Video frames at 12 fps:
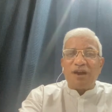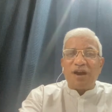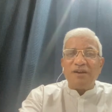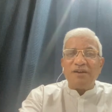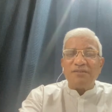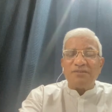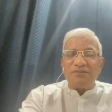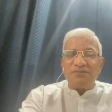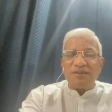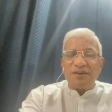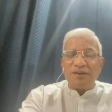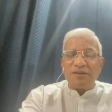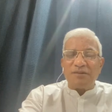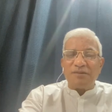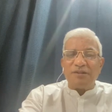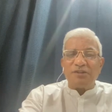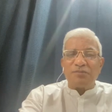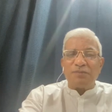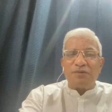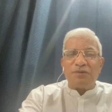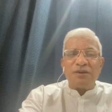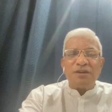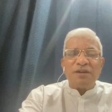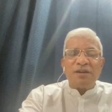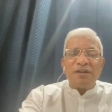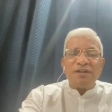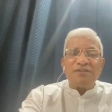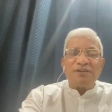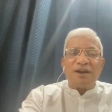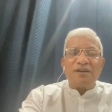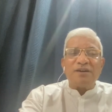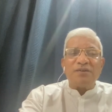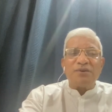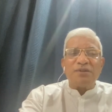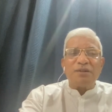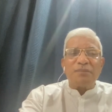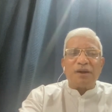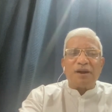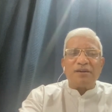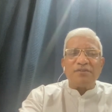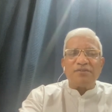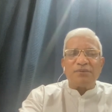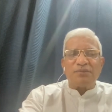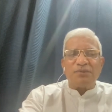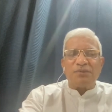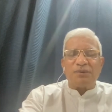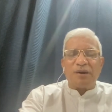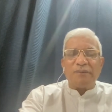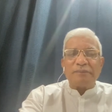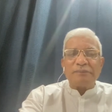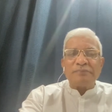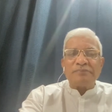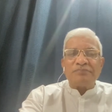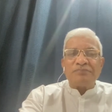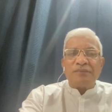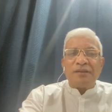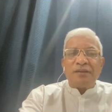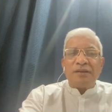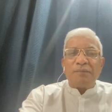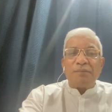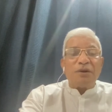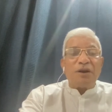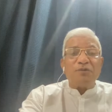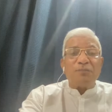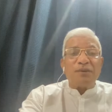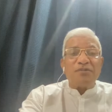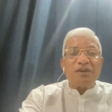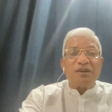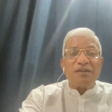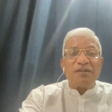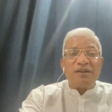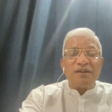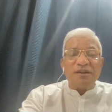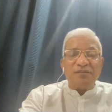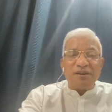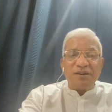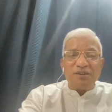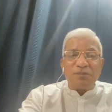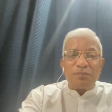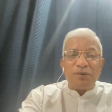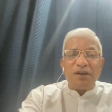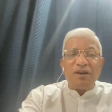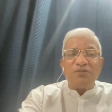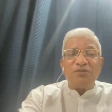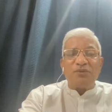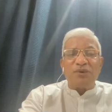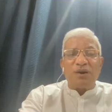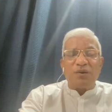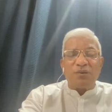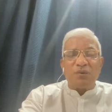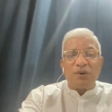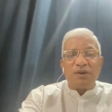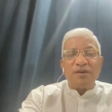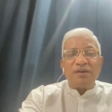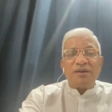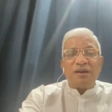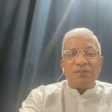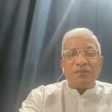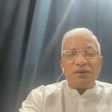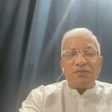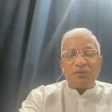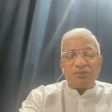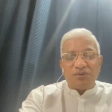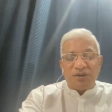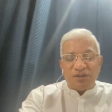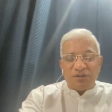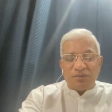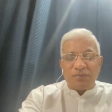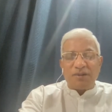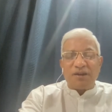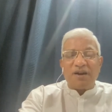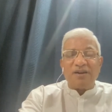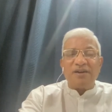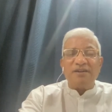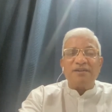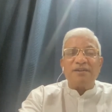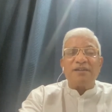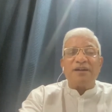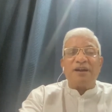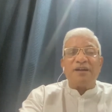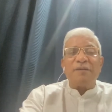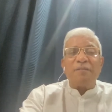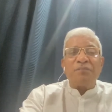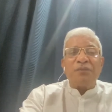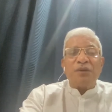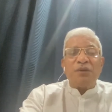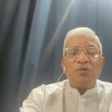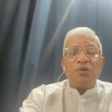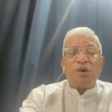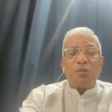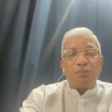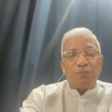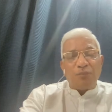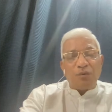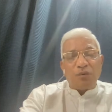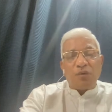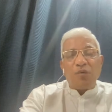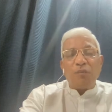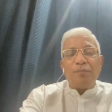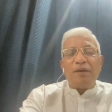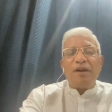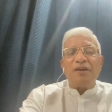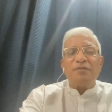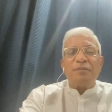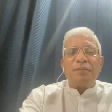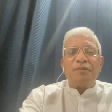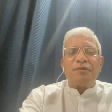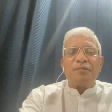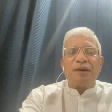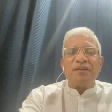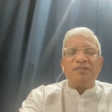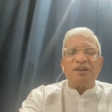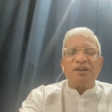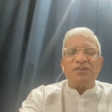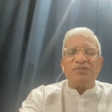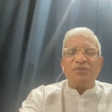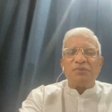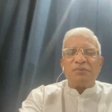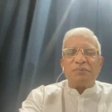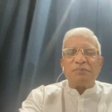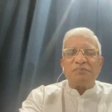hiding somewhere. This book, he started doing the practice of yoga because basically that even his parents should not know it. In fact, those days it was the condition that your own parents may be spies against you.